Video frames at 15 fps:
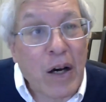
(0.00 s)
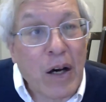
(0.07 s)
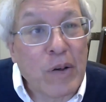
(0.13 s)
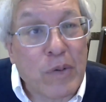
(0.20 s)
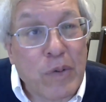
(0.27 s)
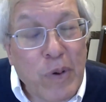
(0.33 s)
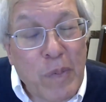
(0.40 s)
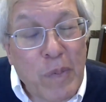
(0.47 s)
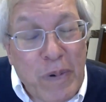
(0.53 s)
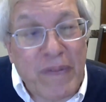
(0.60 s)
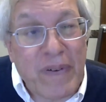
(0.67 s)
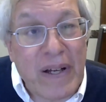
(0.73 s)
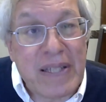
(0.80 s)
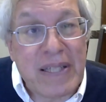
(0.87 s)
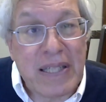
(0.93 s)
a group
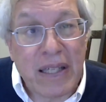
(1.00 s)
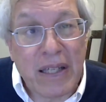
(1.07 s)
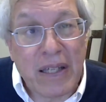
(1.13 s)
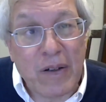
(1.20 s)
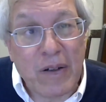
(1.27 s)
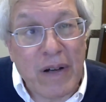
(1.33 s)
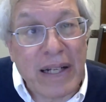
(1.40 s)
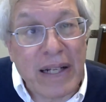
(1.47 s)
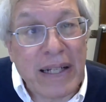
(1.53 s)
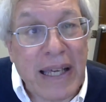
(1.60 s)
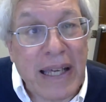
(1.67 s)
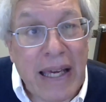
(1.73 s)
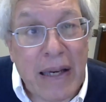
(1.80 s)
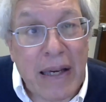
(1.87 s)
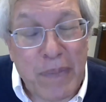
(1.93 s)
of us here on
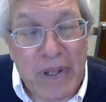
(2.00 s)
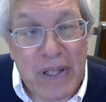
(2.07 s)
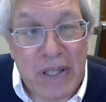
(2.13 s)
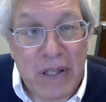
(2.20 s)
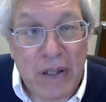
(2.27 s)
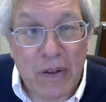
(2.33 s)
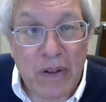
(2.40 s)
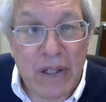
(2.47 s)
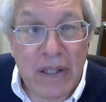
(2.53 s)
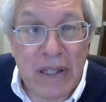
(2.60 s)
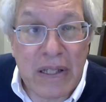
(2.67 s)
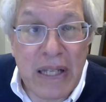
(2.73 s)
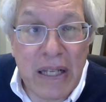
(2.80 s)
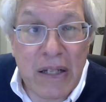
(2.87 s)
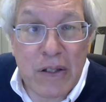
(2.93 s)
campus, including the
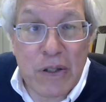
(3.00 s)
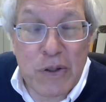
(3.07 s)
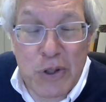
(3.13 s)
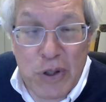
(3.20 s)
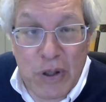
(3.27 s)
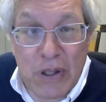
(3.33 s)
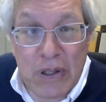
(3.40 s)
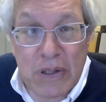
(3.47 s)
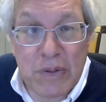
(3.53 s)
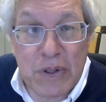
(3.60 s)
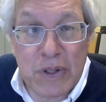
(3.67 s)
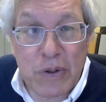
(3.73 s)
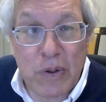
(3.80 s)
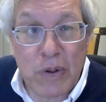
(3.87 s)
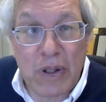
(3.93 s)
dean of the journalism
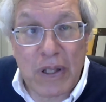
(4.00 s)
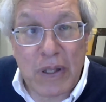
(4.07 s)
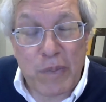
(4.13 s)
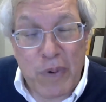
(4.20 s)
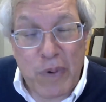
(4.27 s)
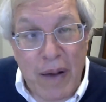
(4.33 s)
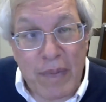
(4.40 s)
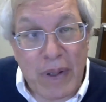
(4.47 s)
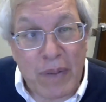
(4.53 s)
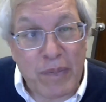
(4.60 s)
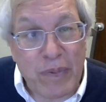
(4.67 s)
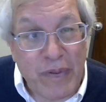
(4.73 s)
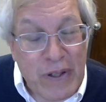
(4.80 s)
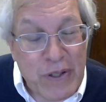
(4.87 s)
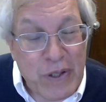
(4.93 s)
school and a prominent
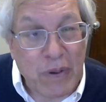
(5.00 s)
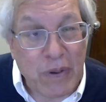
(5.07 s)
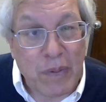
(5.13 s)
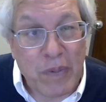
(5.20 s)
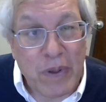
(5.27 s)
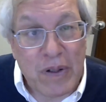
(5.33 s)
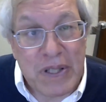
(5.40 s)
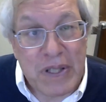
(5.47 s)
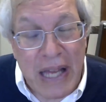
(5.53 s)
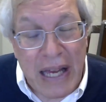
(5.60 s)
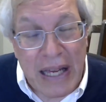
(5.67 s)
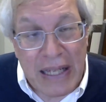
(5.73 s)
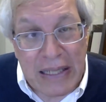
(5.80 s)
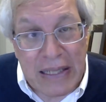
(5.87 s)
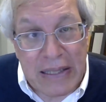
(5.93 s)
professor in computer
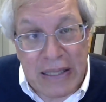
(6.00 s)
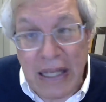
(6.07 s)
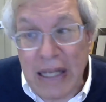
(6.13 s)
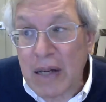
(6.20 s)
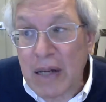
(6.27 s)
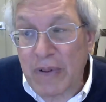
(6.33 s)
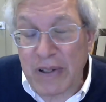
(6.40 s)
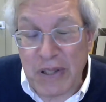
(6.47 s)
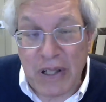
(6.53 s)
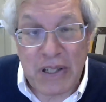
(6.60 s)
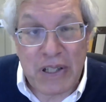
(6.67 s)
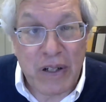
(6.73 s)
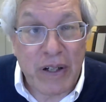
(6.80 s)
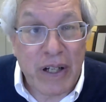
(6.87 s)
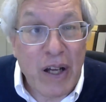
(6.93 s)
science, press
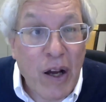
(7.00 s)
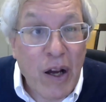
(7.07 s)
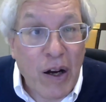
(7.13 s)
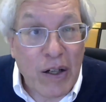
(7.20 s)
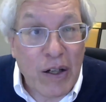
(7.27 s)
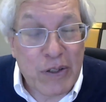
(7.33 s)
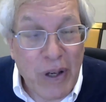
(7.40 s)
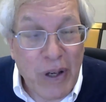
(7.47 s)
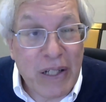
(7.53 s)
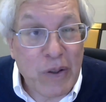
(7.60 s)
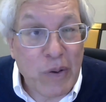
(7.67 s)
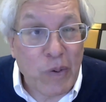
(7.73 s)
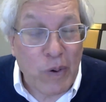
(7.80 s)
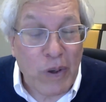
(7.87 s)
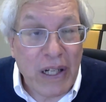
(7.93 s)
engineering, are trying
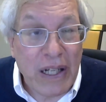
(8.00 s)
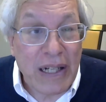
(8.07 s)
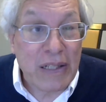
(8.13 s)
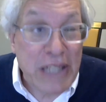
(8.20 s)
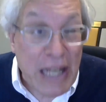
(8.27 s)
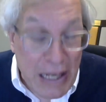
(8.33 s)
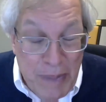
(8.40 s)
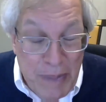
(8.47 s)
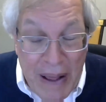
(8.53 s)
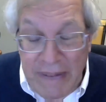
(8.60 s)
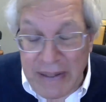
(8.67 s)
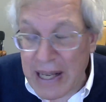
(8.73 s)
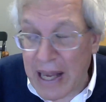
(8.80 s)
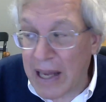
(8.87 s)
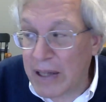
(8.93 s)
to organize, and Janet
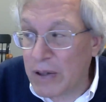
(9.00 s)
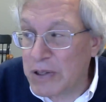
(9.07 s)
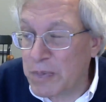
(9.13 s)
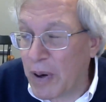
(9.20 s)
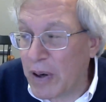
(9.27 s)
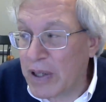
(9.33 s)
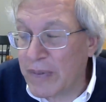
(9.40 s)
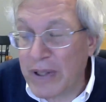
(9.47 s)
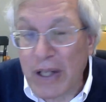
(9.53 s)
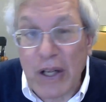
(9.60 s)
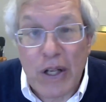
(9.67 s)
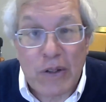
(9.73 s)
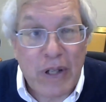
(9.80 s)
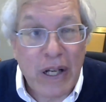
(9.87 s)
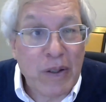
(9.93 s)
Napolitano is part of it,
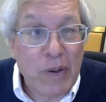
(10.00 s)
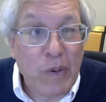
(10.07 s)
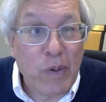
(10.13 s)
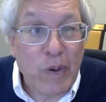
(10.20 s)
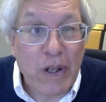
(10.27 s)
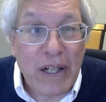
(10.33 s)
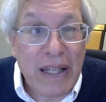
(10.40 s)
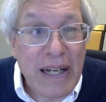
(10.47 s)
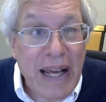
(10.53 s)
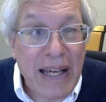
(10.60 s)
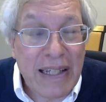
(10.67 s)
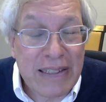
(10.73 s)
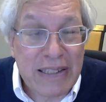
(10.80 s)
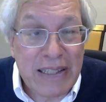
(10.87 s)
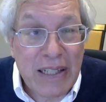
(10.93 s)
trying to
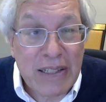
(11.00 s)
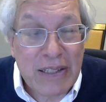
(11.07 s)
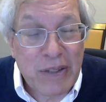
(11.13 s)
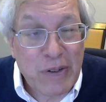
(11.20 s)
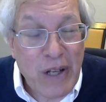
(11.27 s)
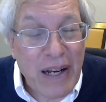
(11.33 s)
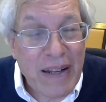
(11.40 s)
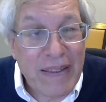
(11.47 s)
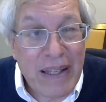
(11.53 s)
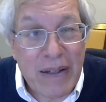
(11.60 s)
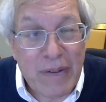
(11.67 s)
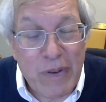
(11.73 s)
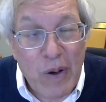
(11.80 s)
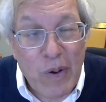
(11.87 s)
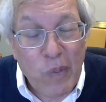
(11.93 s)
organize to try to think
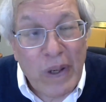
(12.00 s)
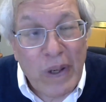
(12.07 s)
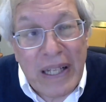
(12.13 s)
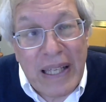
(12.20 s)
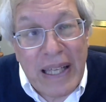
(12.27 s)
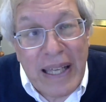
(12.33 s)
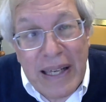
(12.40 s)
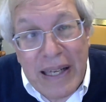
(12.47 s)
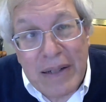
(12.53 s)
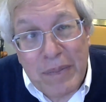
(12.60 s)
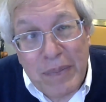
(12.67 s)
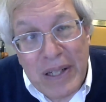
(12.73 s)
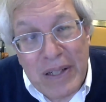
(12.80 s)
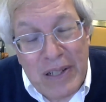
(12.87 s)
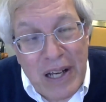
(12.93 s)
of what
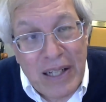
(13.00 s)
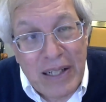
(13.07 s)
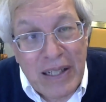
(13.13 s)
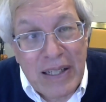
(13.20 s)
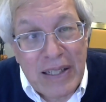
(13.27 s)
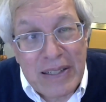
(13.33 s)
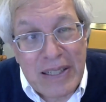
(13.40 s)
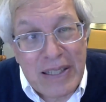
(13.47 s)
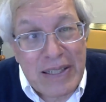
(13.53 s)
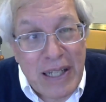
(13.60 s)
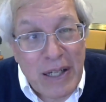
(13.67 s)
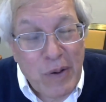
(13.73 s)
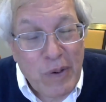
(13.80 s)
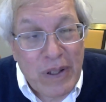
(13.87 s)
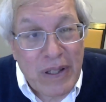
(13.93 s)
can be done to
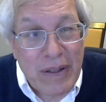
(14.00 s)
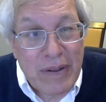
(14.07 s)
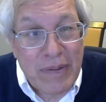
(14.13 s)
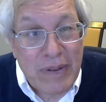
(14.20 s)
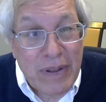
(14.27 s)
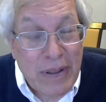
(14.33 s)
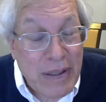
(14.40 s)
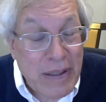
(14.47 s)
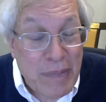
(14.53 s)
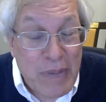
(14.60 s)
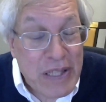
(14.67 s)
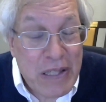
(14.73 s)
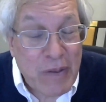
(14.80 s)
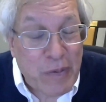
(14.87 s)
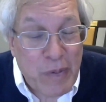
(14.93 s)
deal with the
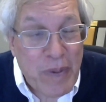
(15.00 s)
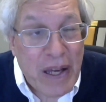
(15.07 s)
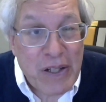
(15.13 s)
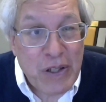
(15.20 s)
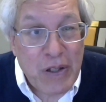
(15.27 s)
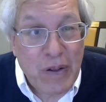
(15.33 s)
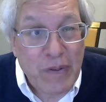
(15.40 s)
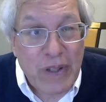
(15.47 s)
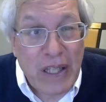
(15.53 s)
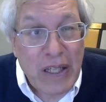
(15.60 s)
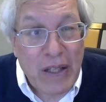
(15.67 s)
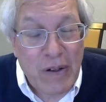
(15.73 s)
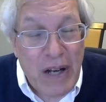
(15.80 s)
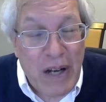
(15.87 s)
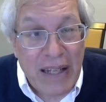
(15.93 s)
misinformation over the
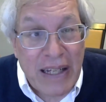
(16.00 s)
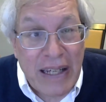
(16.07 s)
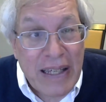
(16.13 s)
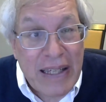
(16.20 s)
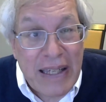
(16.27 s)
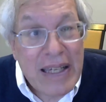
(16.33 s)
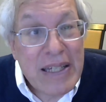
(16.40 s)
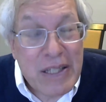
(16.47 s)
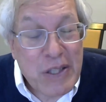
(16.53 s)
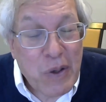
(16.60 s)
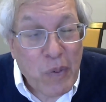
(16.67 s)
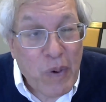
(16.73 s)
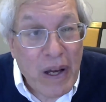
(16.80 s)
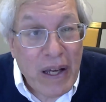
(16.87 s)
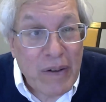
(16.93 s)
internet. Is
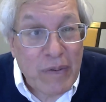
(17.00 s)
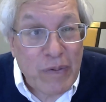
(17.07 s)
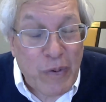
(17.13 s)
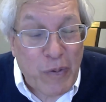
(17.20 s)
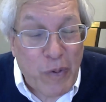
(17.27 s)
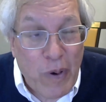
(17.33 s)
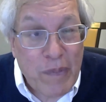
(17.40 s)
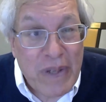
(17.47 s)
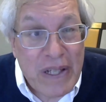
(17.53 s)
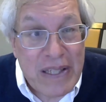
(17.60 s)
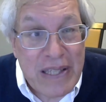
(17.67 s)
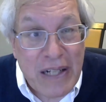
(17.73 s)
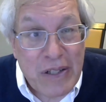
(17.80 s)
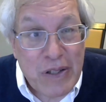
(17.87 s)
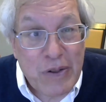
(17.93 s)
there a way of reforming
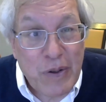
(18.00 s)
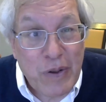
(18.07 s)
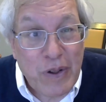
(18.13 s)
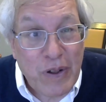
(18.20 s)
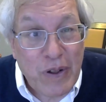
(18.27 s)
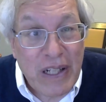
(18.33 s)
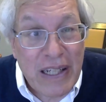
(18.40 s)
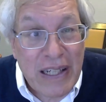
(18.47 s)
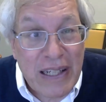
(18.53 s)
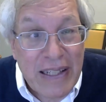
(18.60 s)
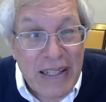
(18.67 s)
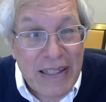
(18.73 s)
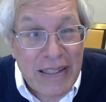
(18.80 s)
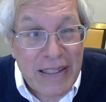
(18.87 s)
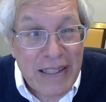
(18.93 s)
Section 230
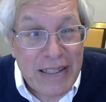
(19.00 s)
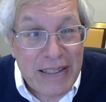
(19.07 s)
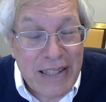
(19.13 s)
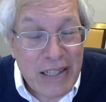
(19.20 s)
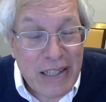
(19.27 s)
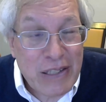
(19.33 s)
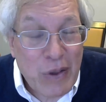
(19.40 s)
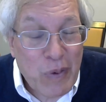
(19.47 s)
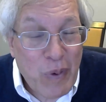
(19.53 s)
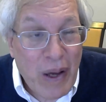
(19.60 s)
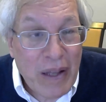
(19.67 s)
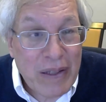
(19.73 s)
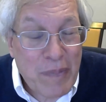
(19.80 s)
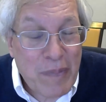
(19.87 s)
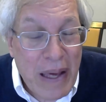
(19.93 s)
that doesn't throw
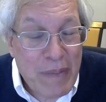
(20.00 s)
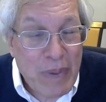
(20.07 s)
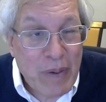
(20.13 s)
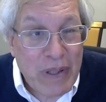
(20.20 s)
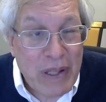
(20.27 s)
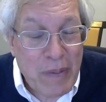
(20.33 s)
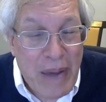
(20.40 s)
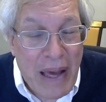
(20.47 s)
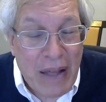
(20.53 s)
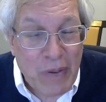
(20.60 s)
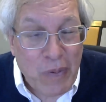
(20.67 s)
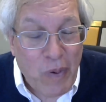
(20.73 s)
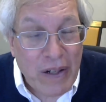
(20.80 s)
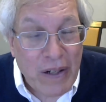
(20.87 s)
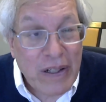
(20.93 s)
out the baby with the
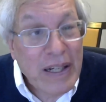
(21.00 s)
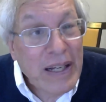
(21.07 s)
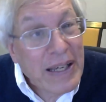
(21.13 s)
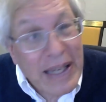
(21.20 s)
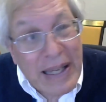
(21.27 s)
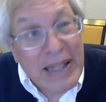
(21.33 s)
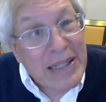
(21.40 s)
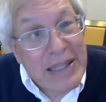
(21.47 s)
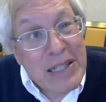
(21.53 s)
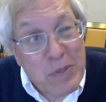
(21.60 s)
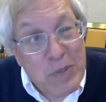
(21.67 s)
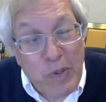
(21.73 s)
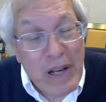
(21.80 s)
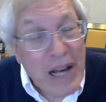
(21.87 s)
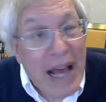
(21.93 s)
bathwater? And at
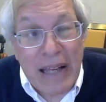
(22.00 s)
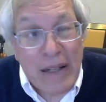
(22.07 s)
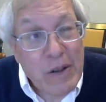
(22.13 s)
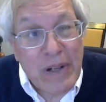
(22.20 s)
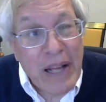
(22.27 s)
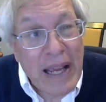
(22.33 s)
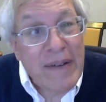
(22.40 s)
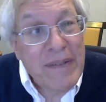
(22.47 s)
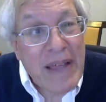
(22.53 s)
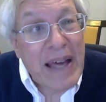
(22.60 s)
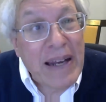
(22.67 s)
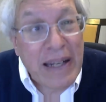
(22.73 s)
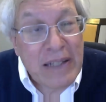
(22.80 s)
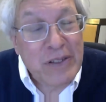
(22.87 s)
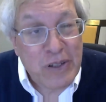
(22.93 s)
this point, I don't have
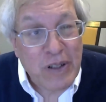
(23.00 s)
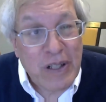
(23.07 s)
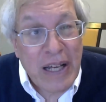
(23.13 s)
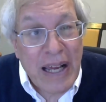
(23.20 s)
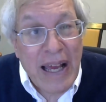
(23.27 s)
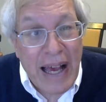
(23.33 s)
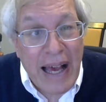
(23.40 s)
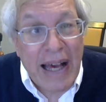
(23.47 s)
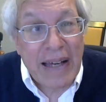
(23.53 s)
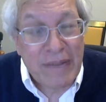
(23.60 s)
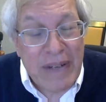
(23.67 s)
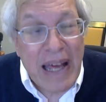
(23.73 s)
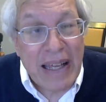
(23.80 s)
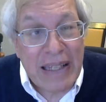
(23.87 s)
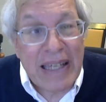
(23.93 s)
that answer.
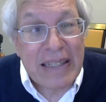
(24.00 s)
I've not